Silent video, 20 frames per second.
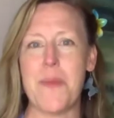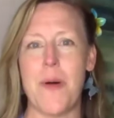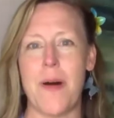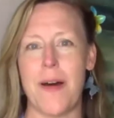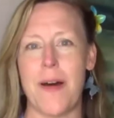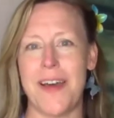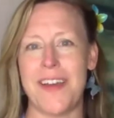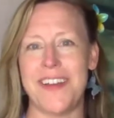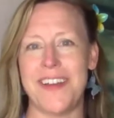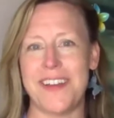
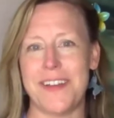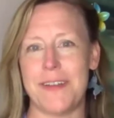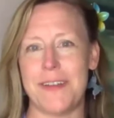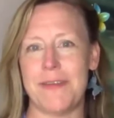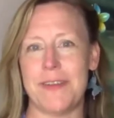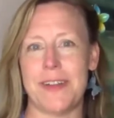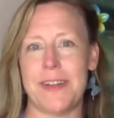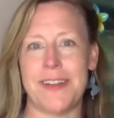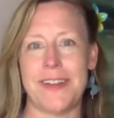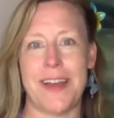but
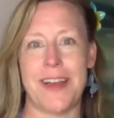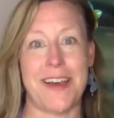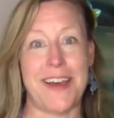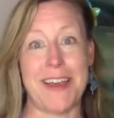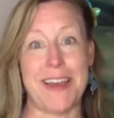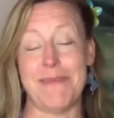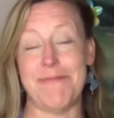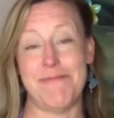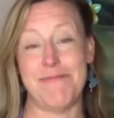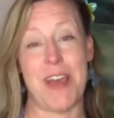
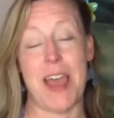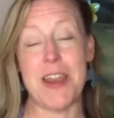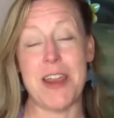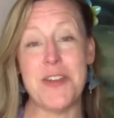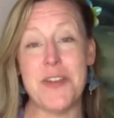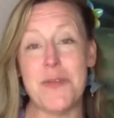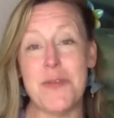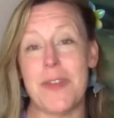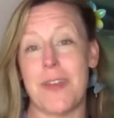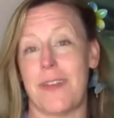I I
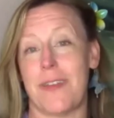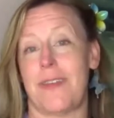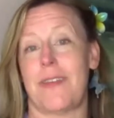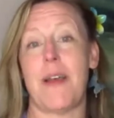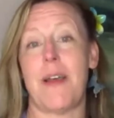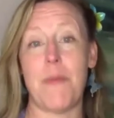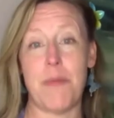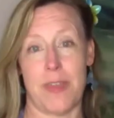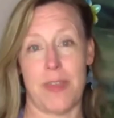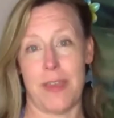knew that
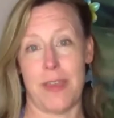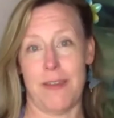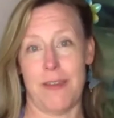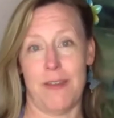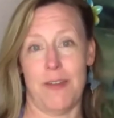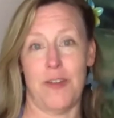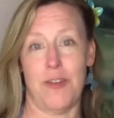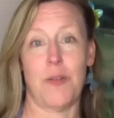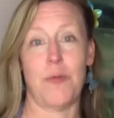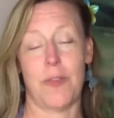
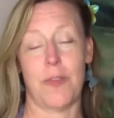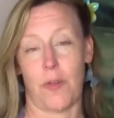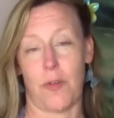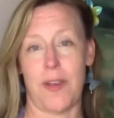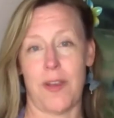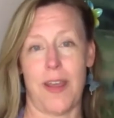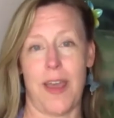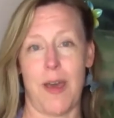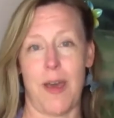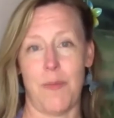something good was
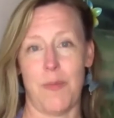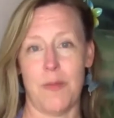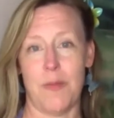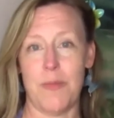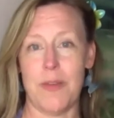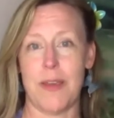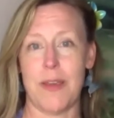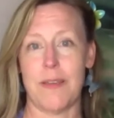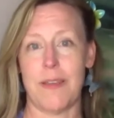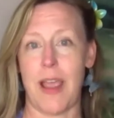going to happen
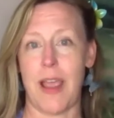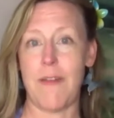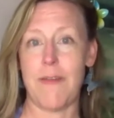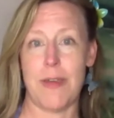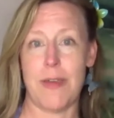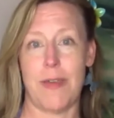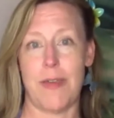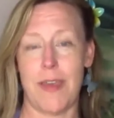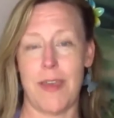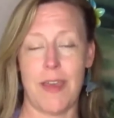because
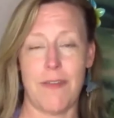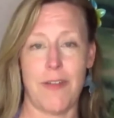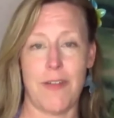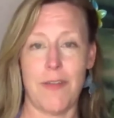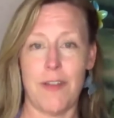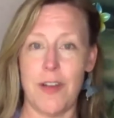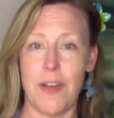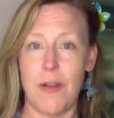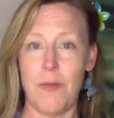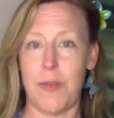everything I've
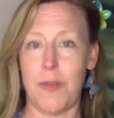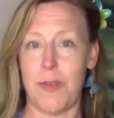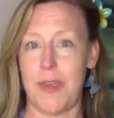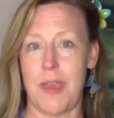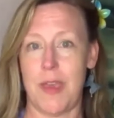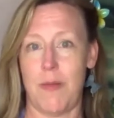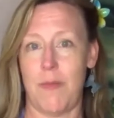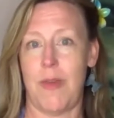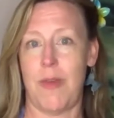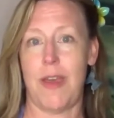ever done with
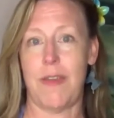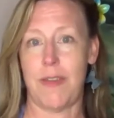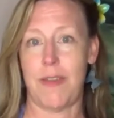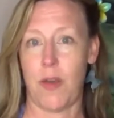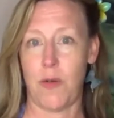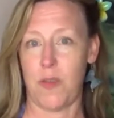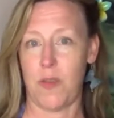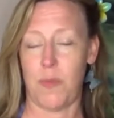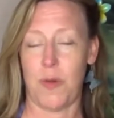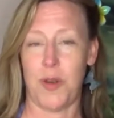Kim has
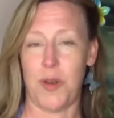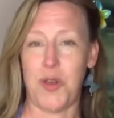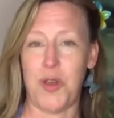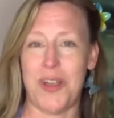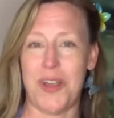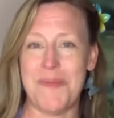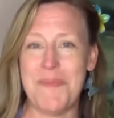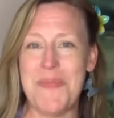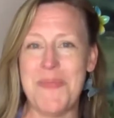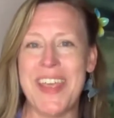always been
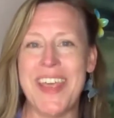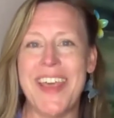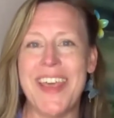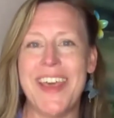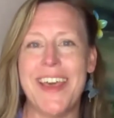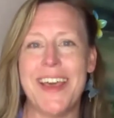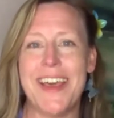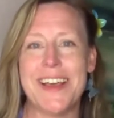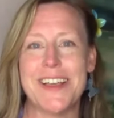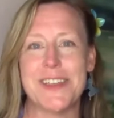good.
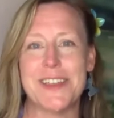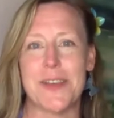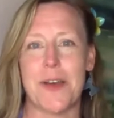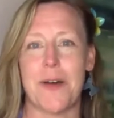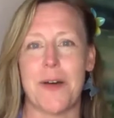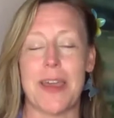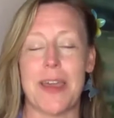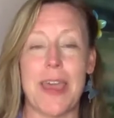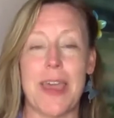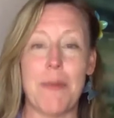
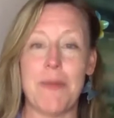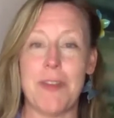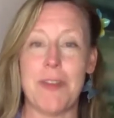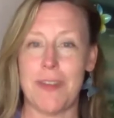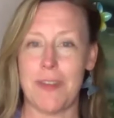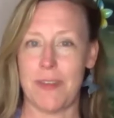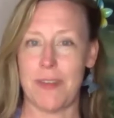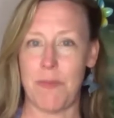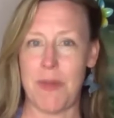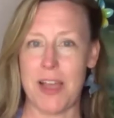So I came
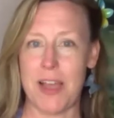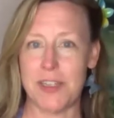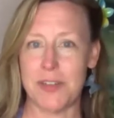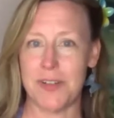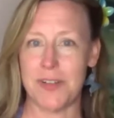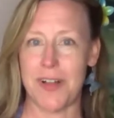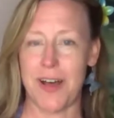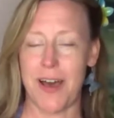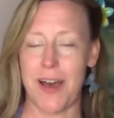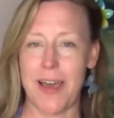to this
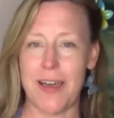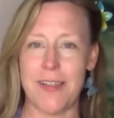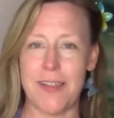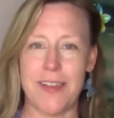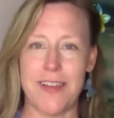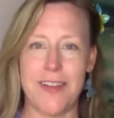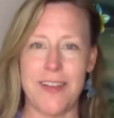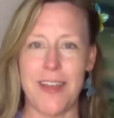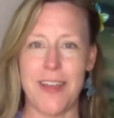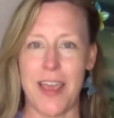magical
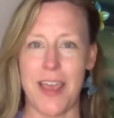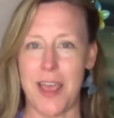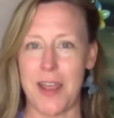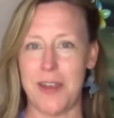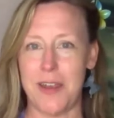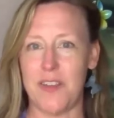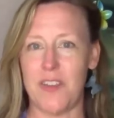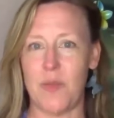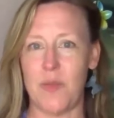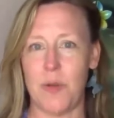island
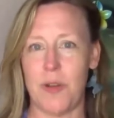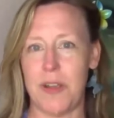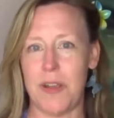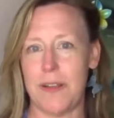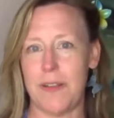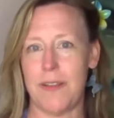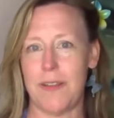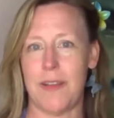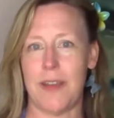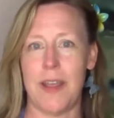and
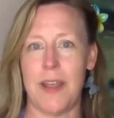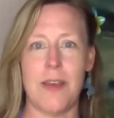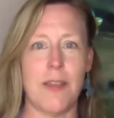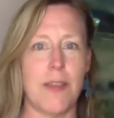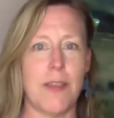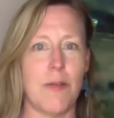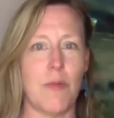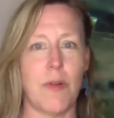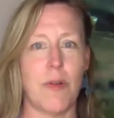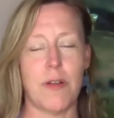experienced
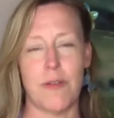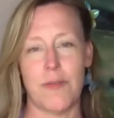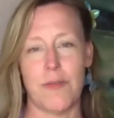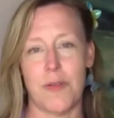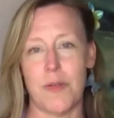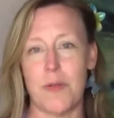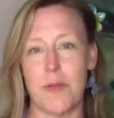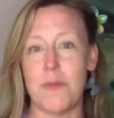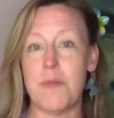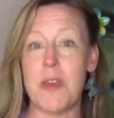the
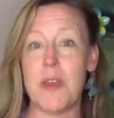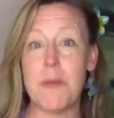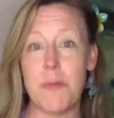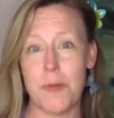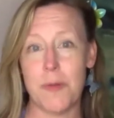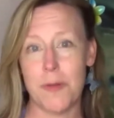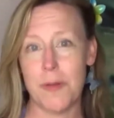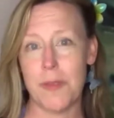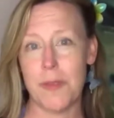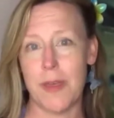wonderful
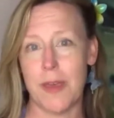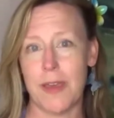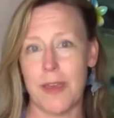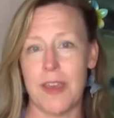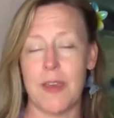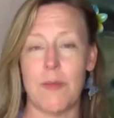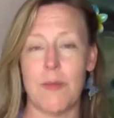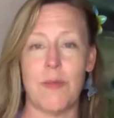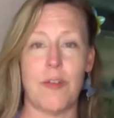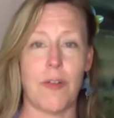people that
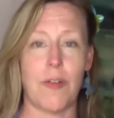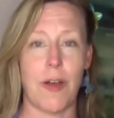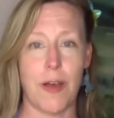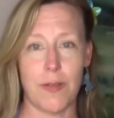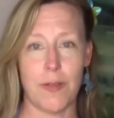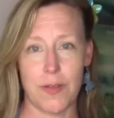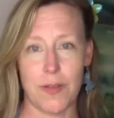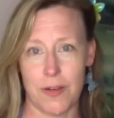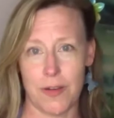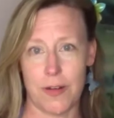Kim
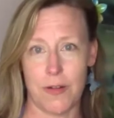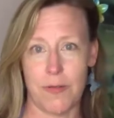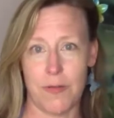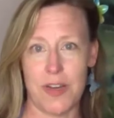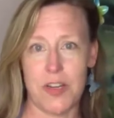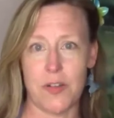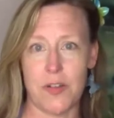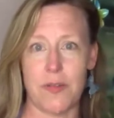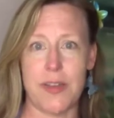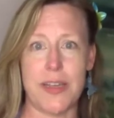draws to her
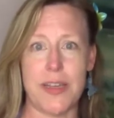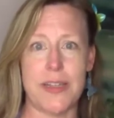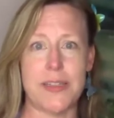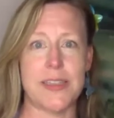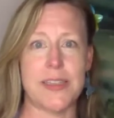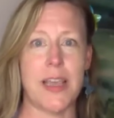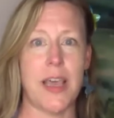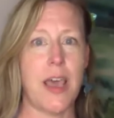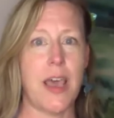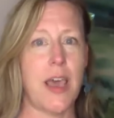
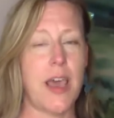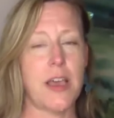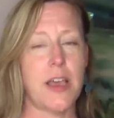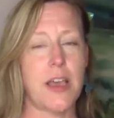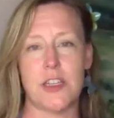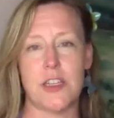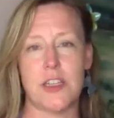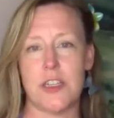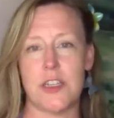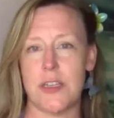retreats.
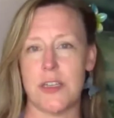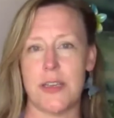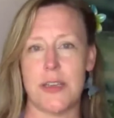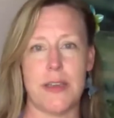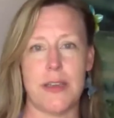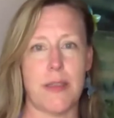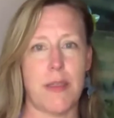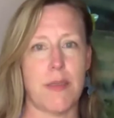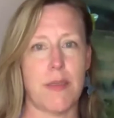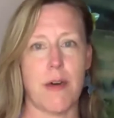
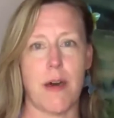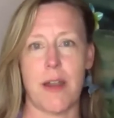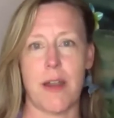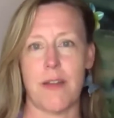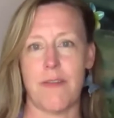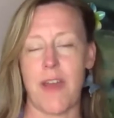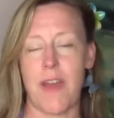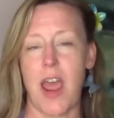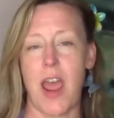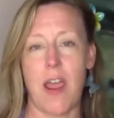She
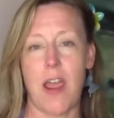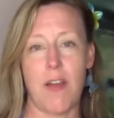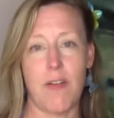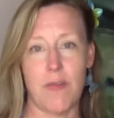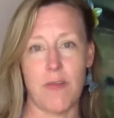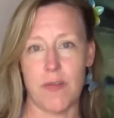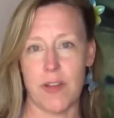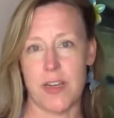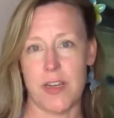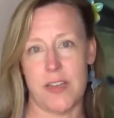thought of
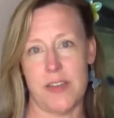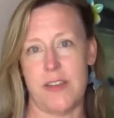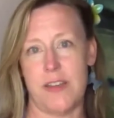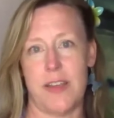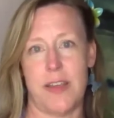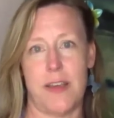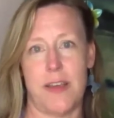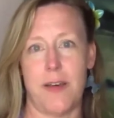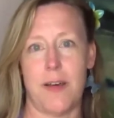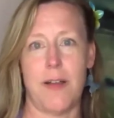every
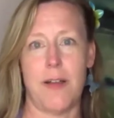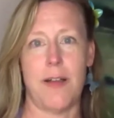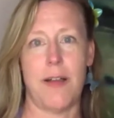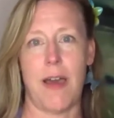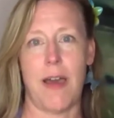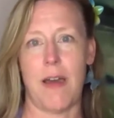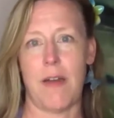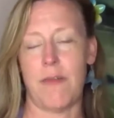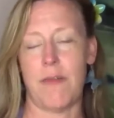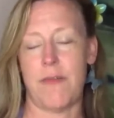
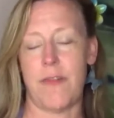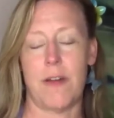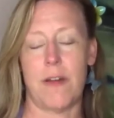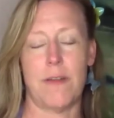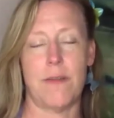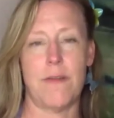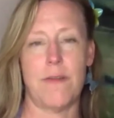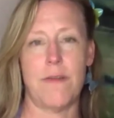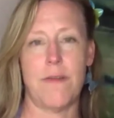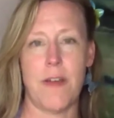detail,
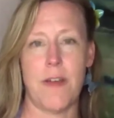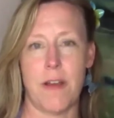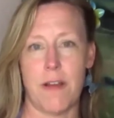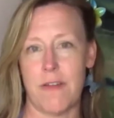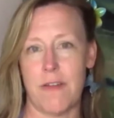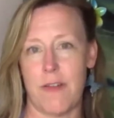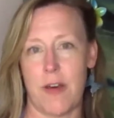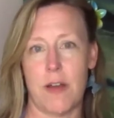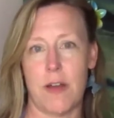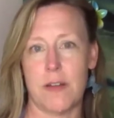felt
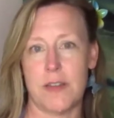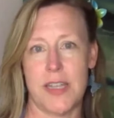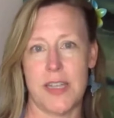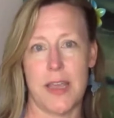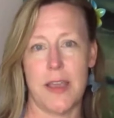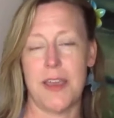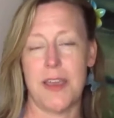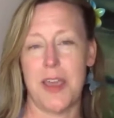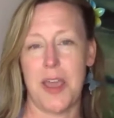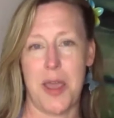very well
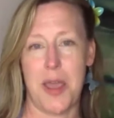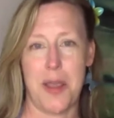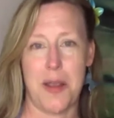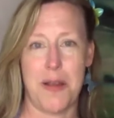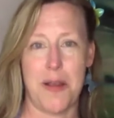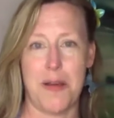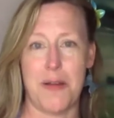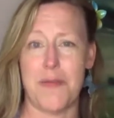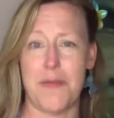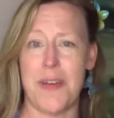taken
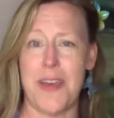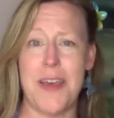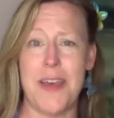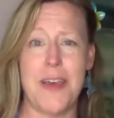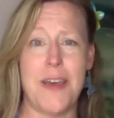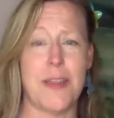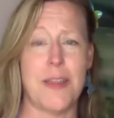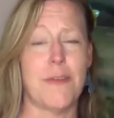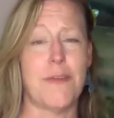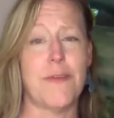care of,
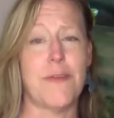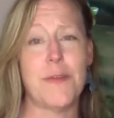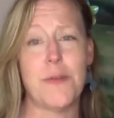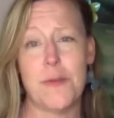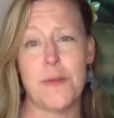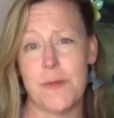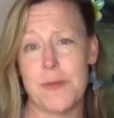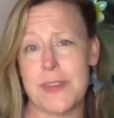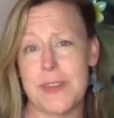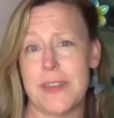
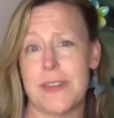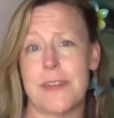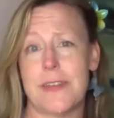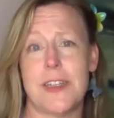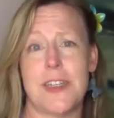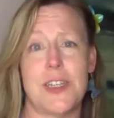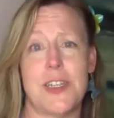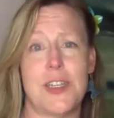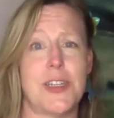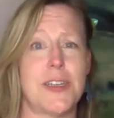food was
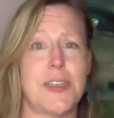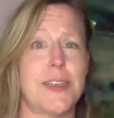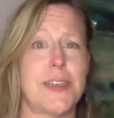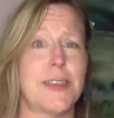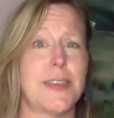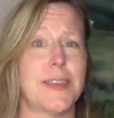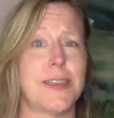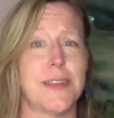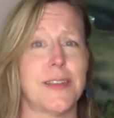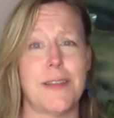
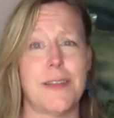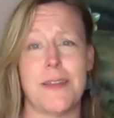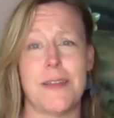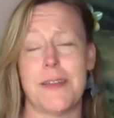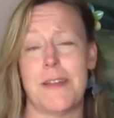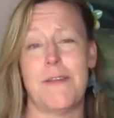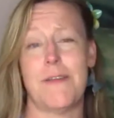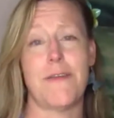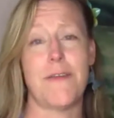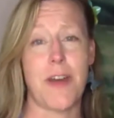delicious.
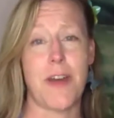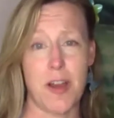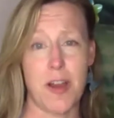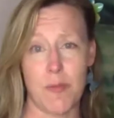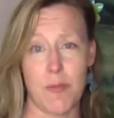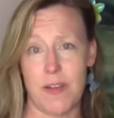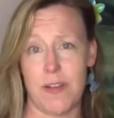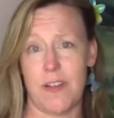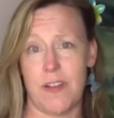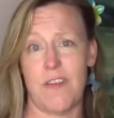The
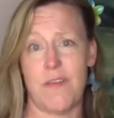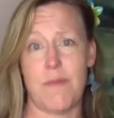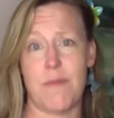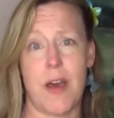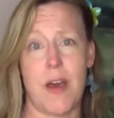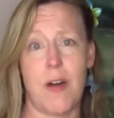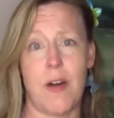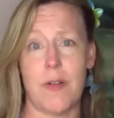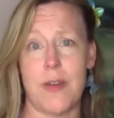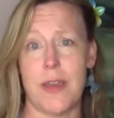environment of
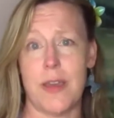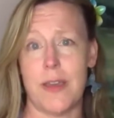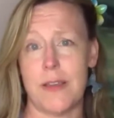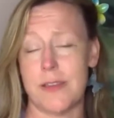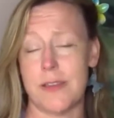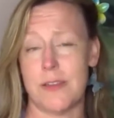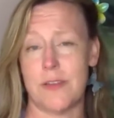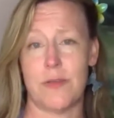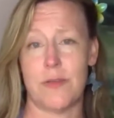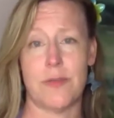Maui
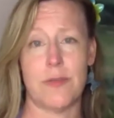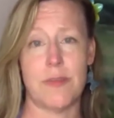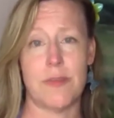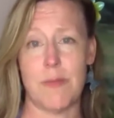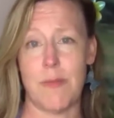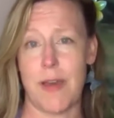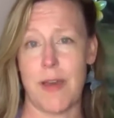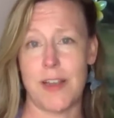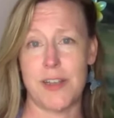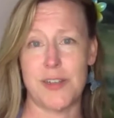is
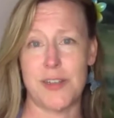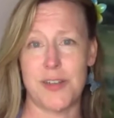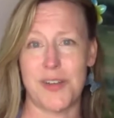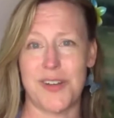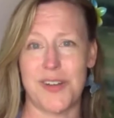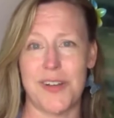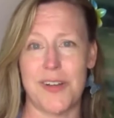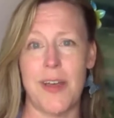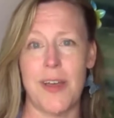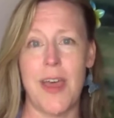truly
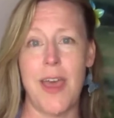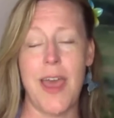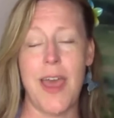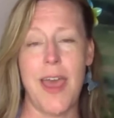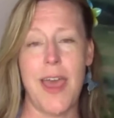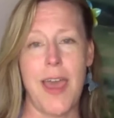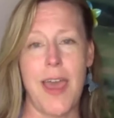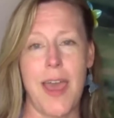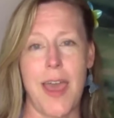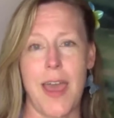magical.
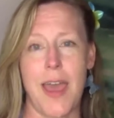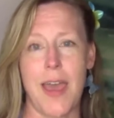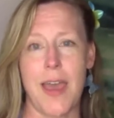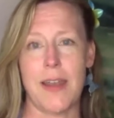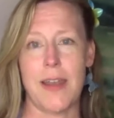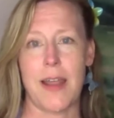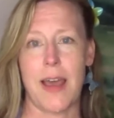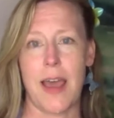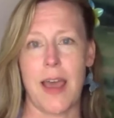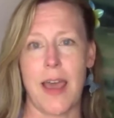
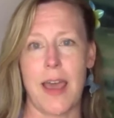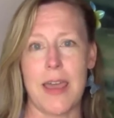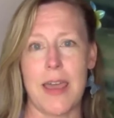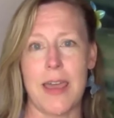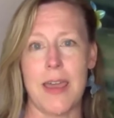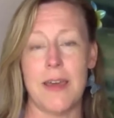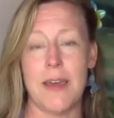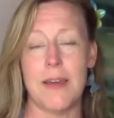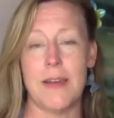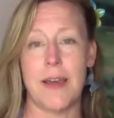And I
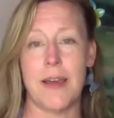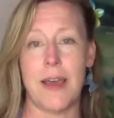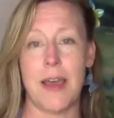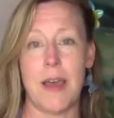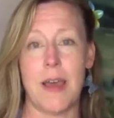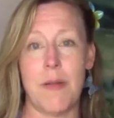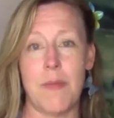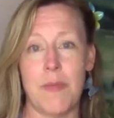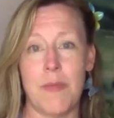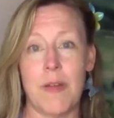
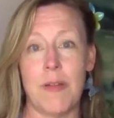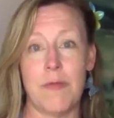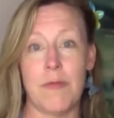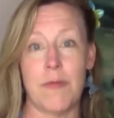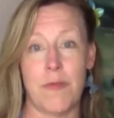am